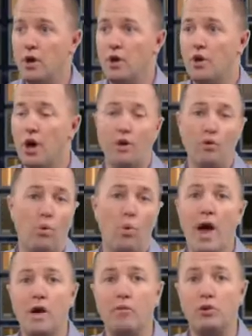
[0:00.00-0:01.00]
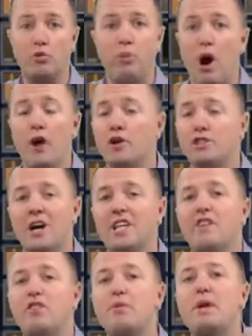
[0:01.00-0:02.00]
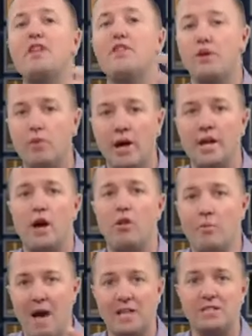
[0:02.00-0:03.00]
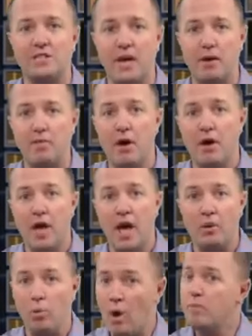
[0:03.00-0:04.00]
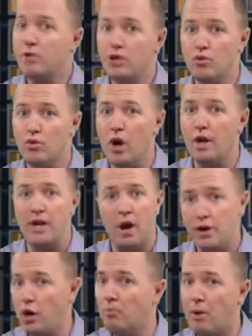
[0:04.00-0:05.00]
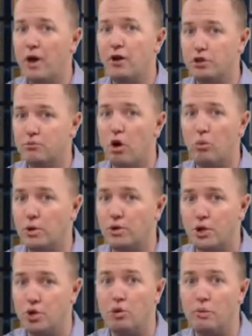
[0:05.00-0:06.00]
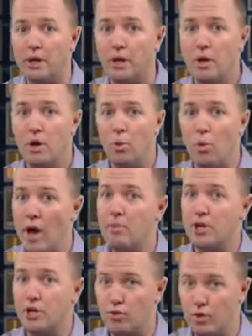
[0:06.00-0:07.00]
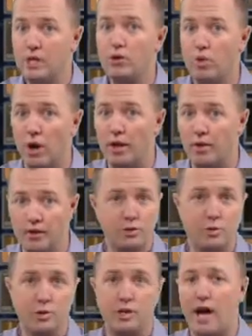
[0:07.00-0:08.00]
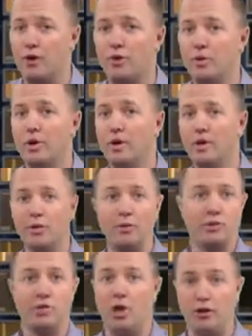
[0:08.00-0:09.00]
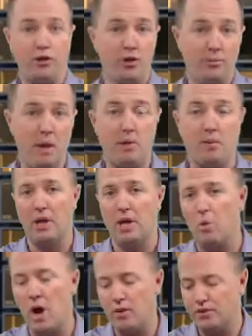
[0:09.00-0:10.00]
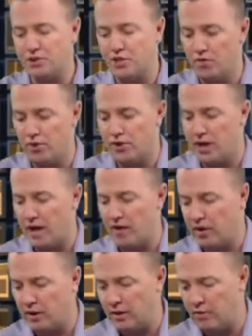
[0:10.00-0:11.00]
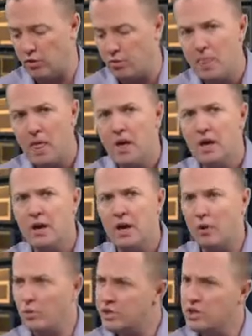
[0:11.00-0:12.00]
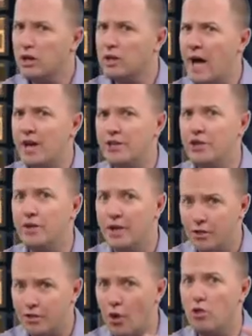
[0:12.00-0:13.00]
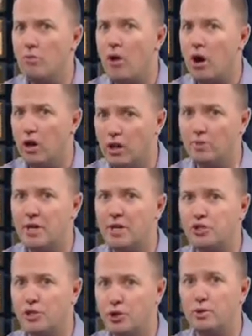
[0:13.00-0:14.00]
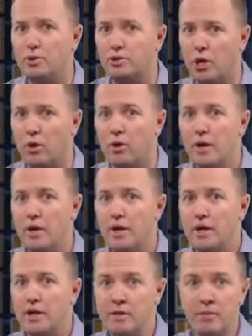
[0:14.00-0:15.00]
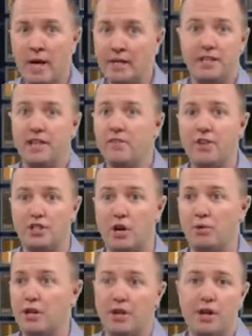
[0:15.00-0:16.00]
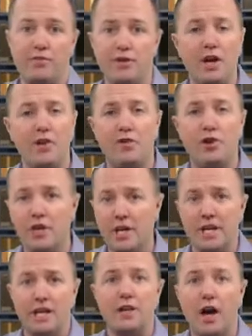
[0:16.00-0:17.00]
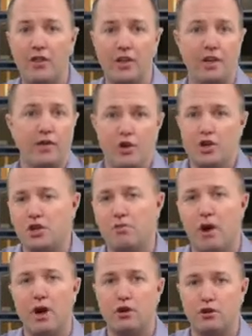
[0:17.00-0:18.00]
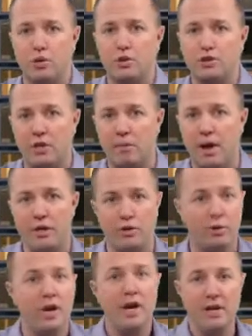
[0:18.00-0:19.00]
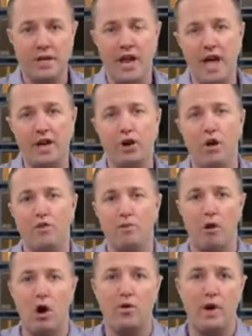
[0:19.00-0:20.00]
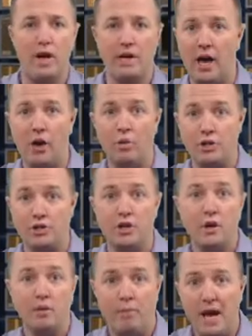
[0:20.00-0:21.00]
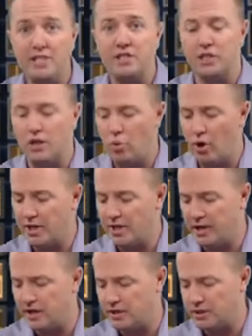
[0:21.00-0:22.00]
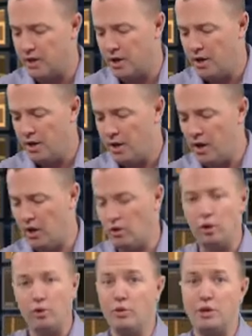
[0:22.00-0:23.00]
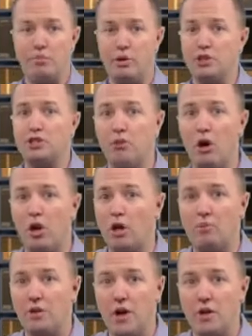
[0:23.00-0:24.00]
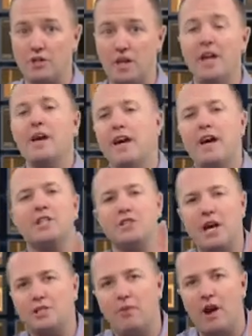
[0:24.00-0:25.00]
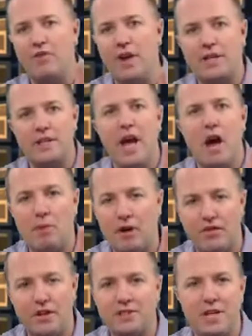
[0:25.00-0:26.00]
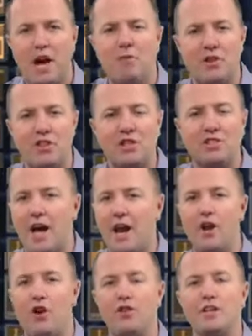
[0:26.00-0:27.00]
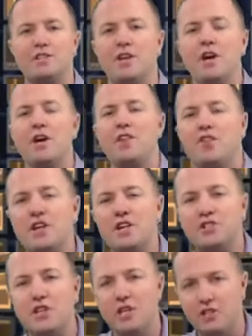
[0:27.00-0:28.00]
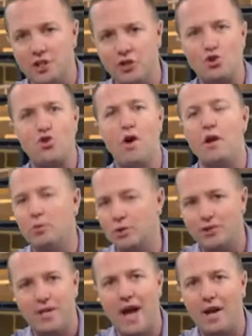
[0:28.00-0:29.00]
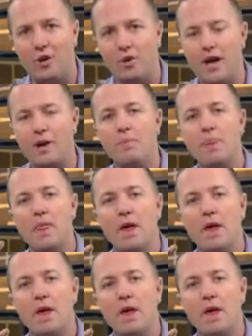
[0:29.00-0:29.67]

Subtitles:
Ponder's not giving him anything right now in the passing game. And Webb can run. Now, I know Ponder's mobile too, but Webb can really run. This was a guy who it was thought could maybe wide receiver at the NFL level. And we saw last year he could throw the ball a little bit too. So he might give you something. If you're getting nothing, if Christian Ponder is only somebody who can hand off the ball right now, which is basically what he is, when he puts the ball up in the air. As a matter of fact, how about this? How about this stat? I heard this. This is an incredible stat, okay?